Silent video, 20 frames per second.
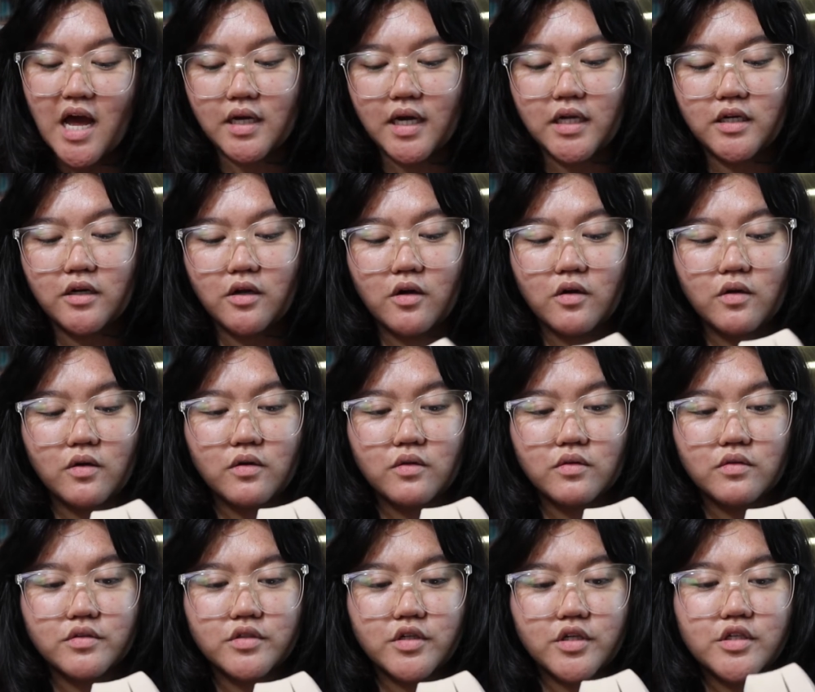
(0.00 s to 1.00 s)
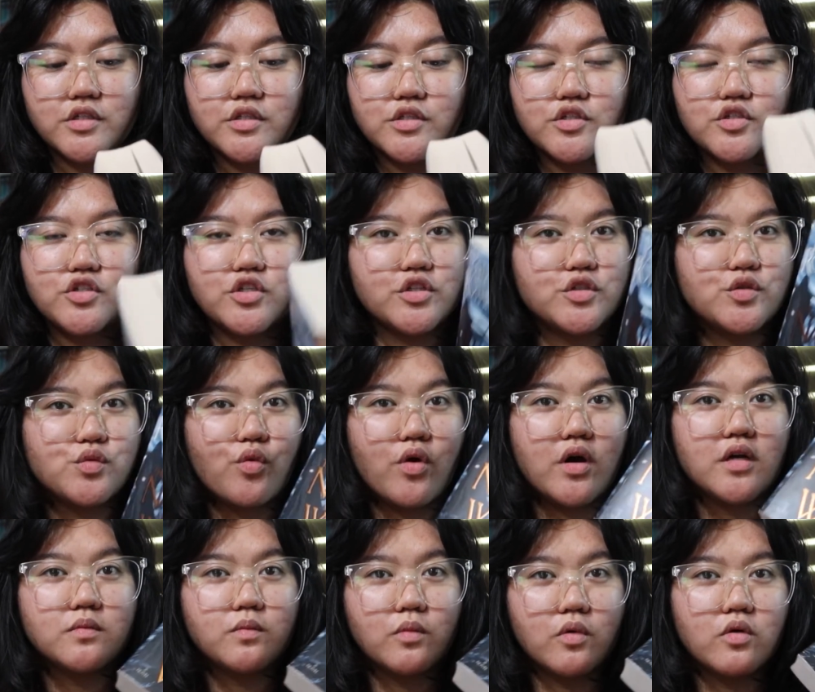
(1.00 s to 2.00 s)
I know there's just
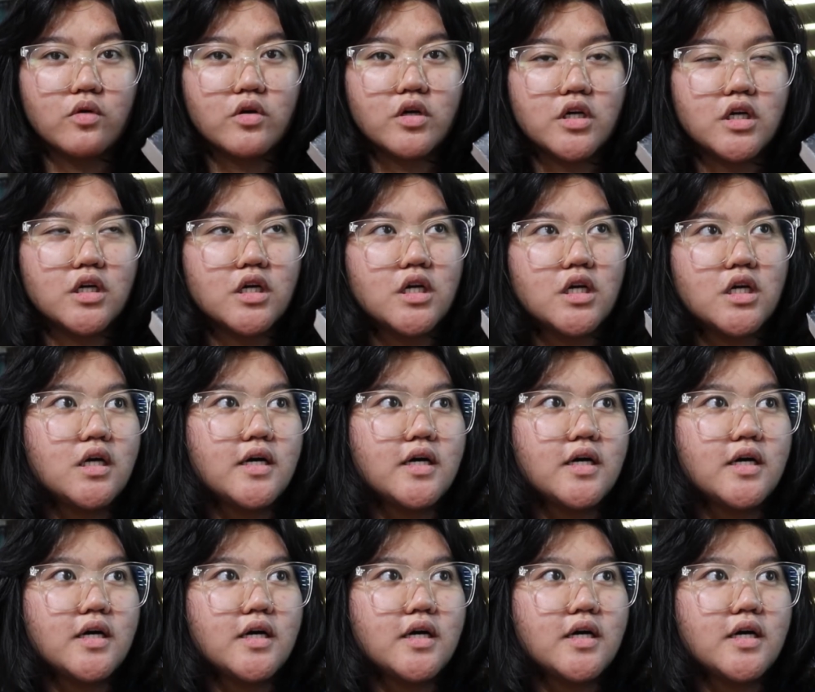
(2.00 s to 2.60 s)
one more.